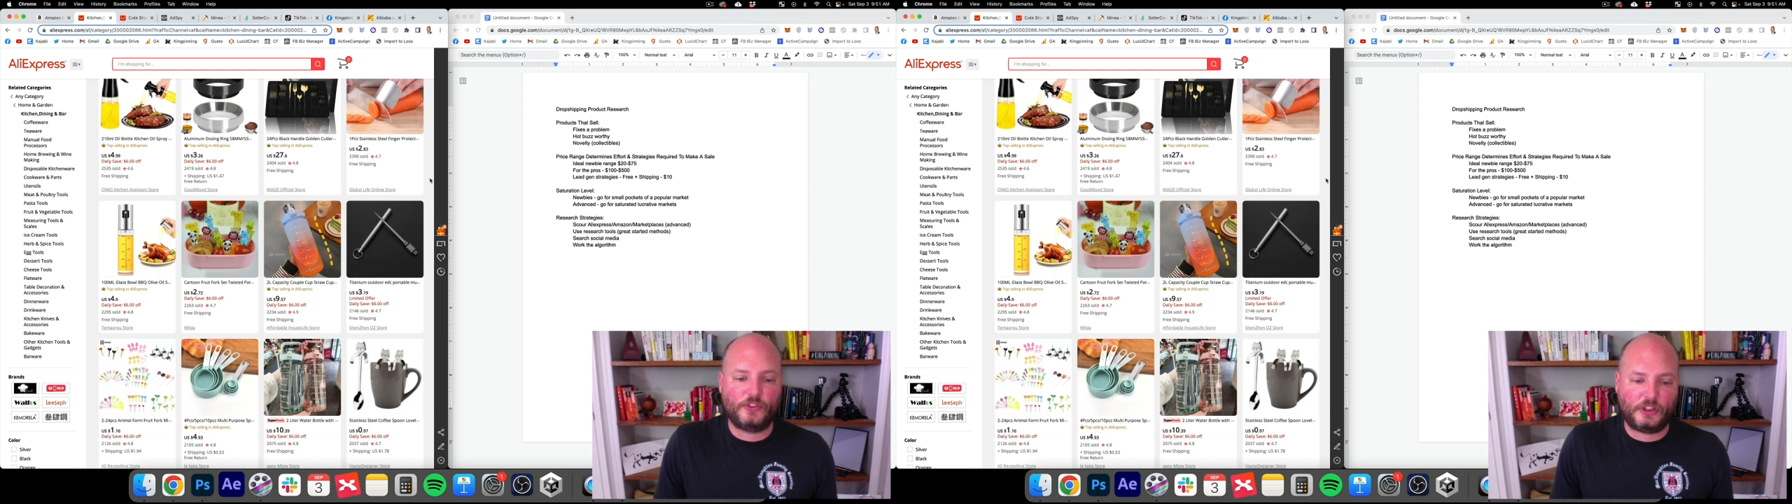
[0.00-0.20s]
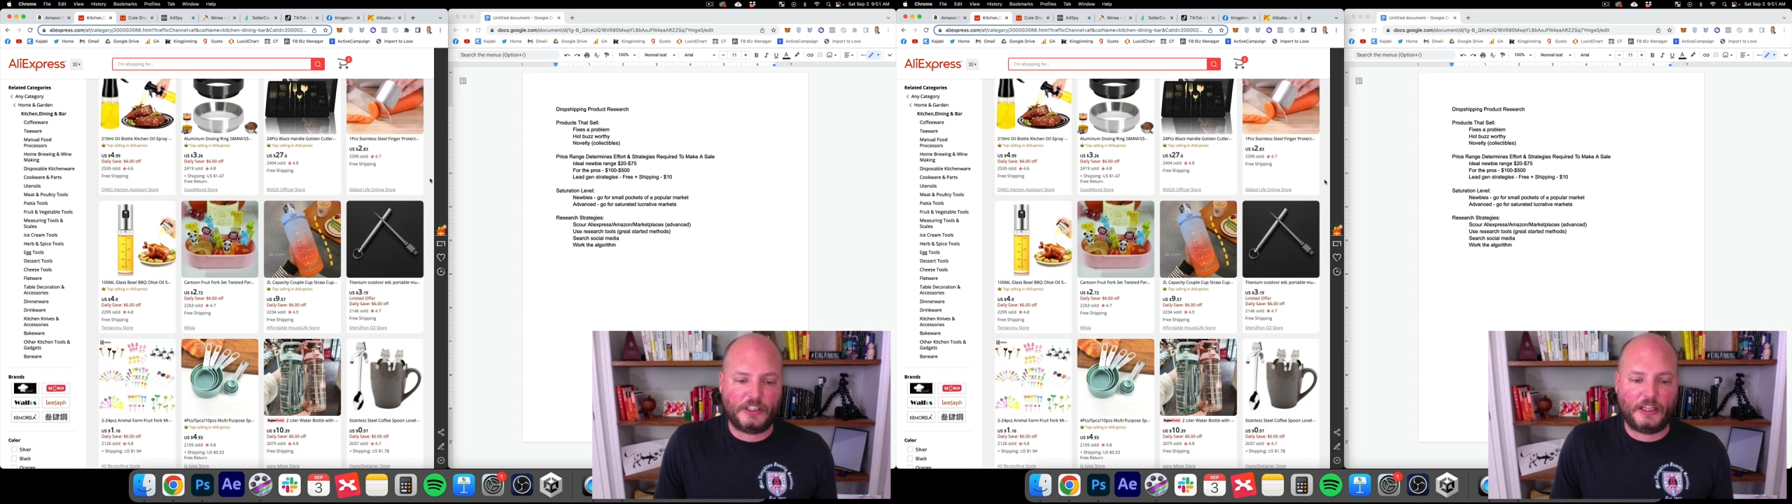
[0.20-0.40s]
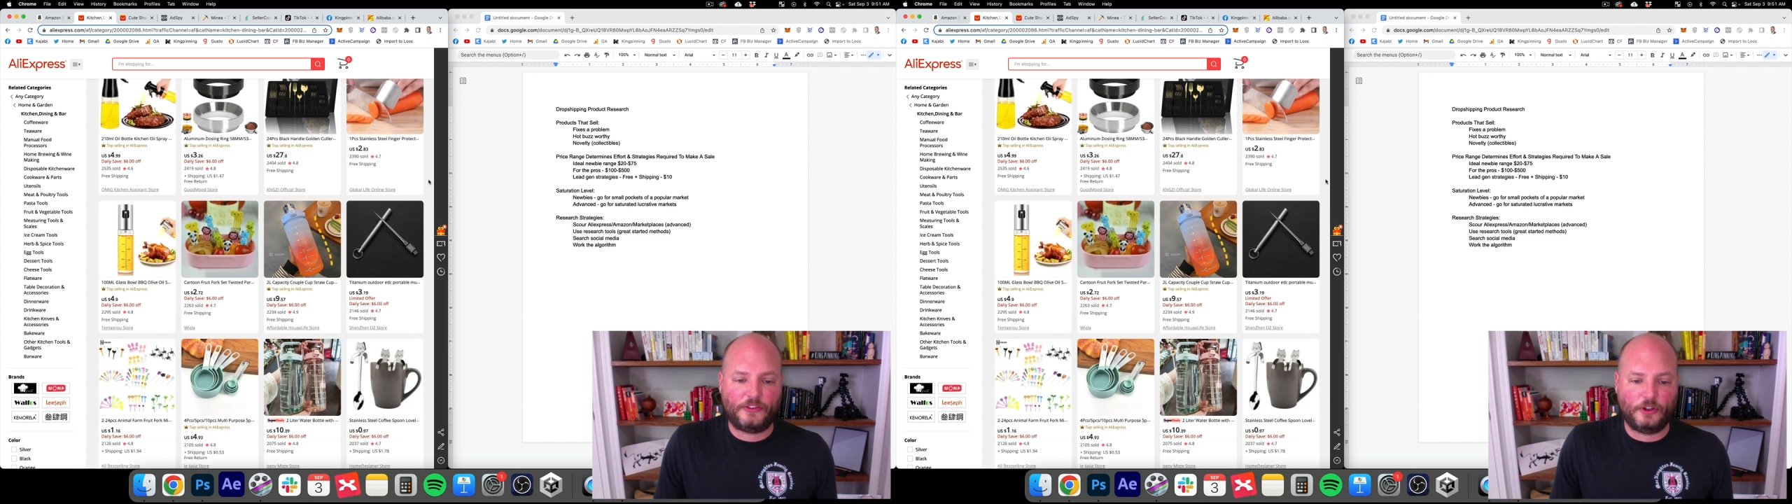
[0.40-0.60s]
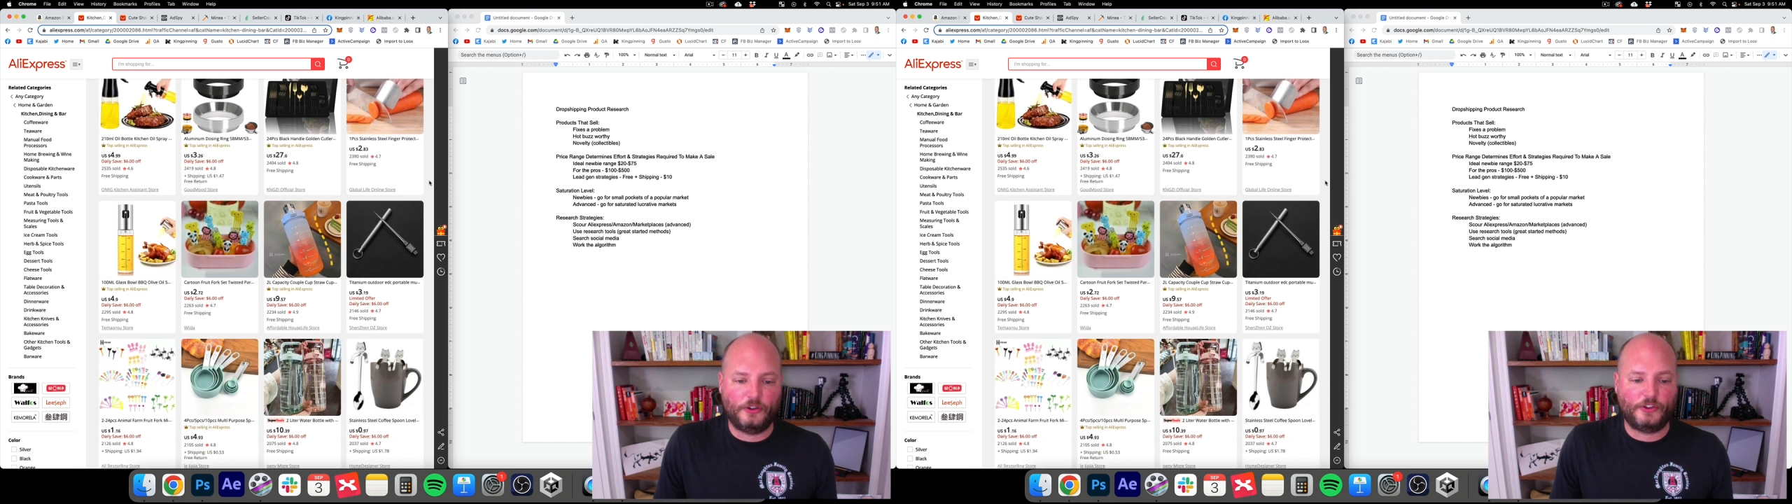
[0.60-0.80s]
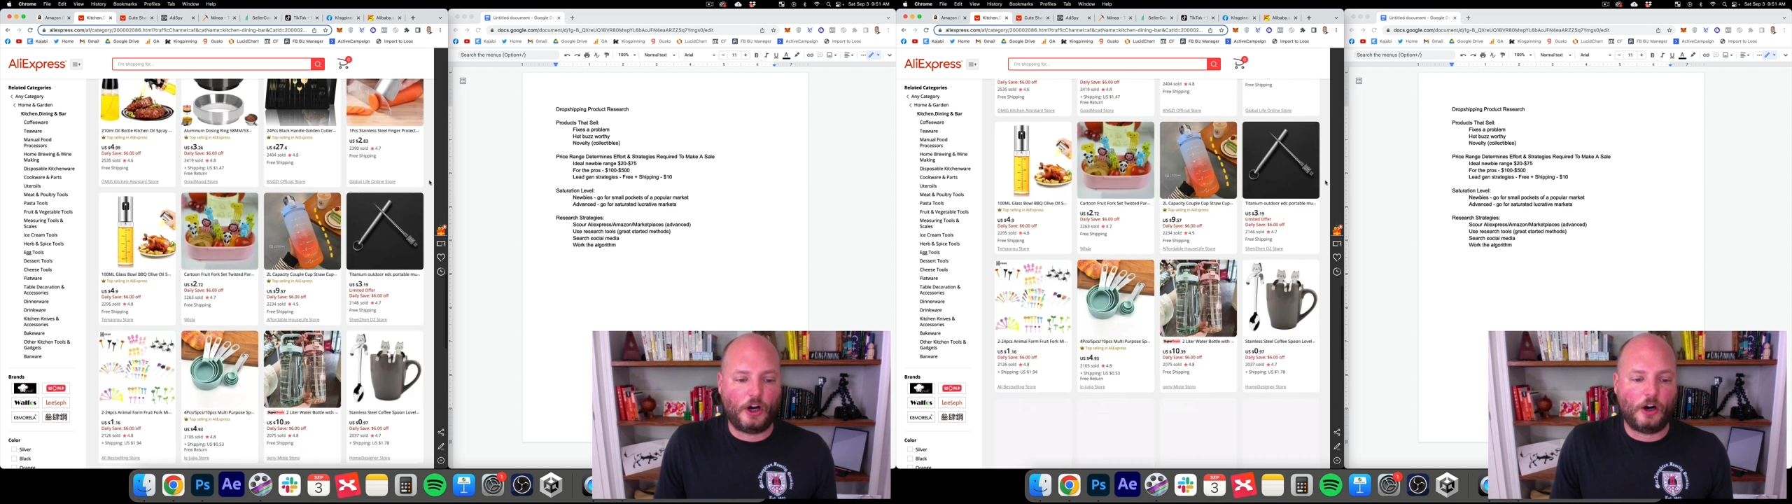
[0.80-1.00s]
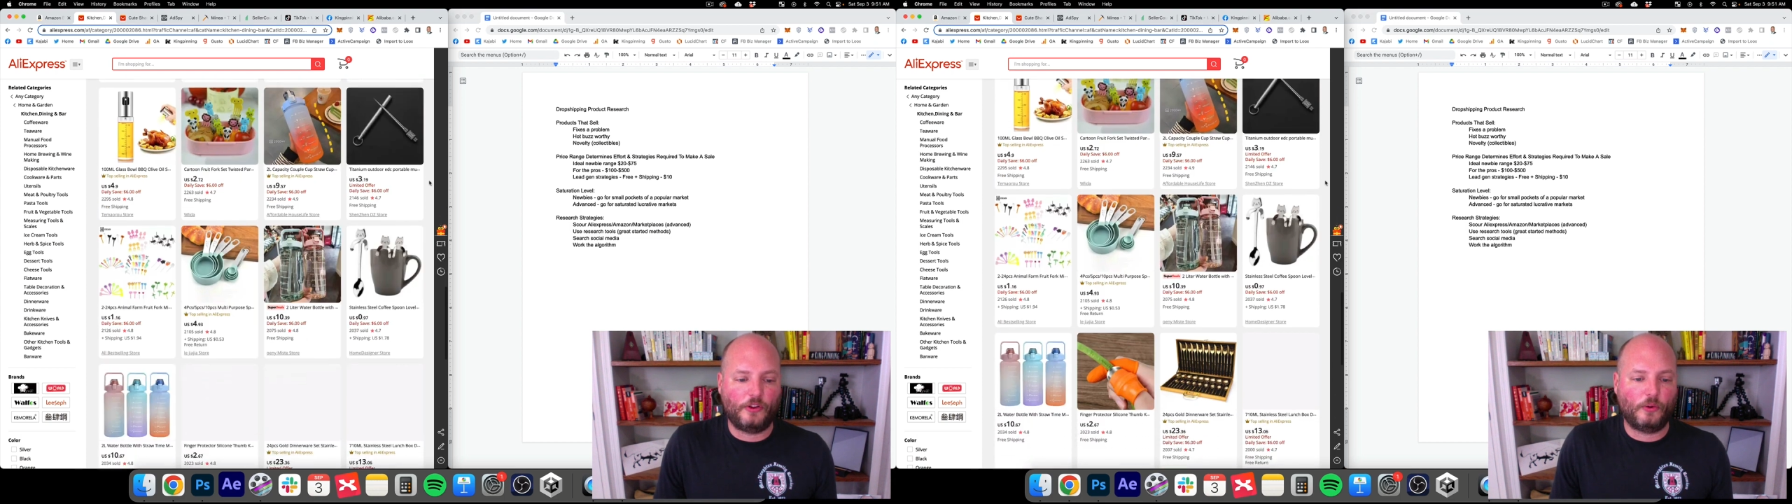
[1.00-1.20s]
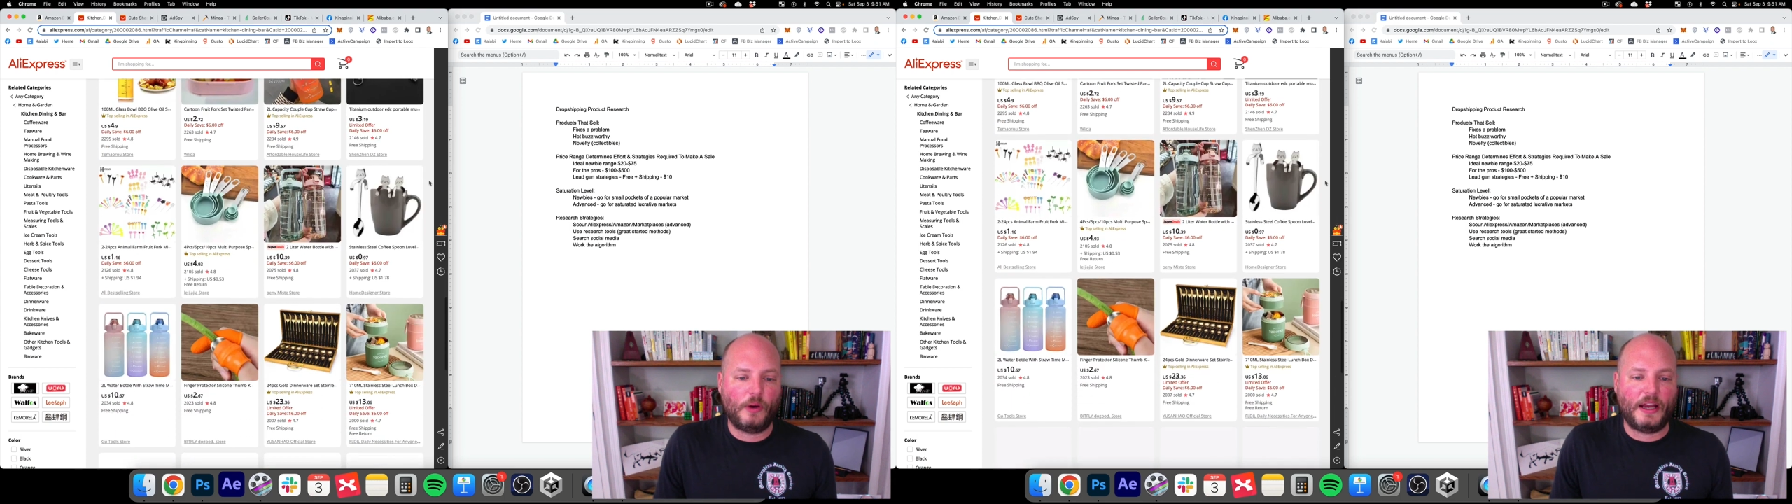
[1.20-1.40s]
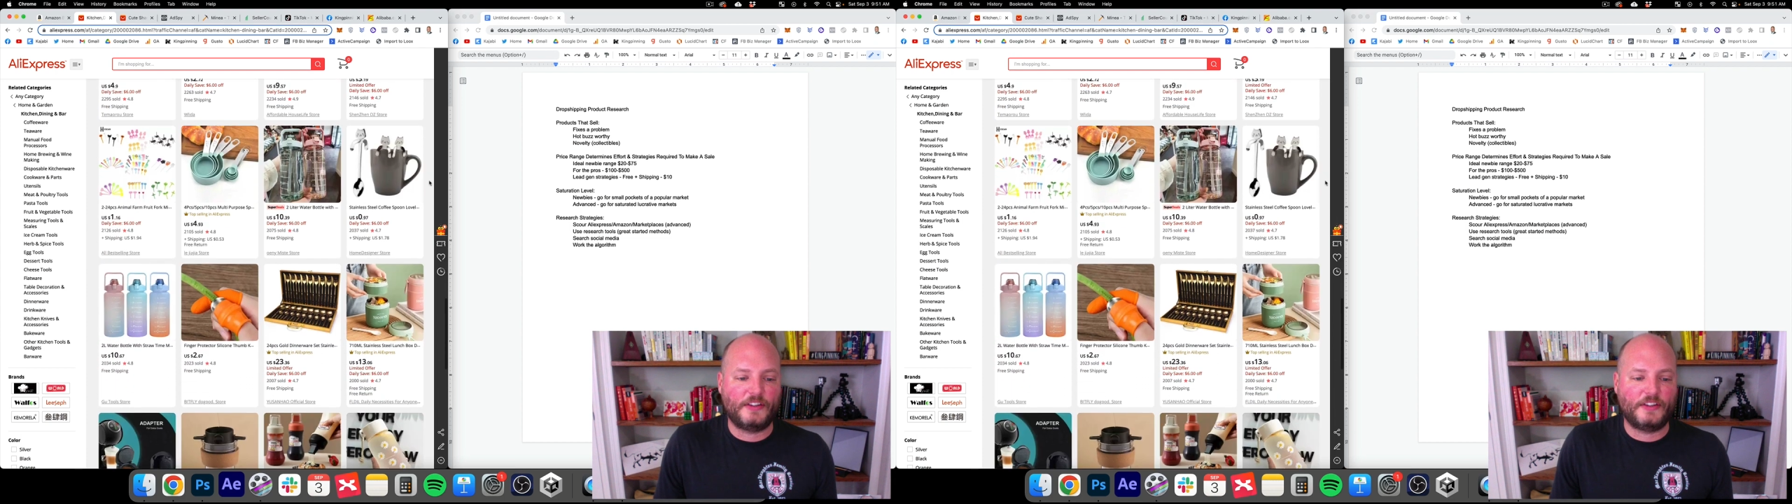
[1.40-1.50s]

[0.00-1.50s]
looking at those all the way.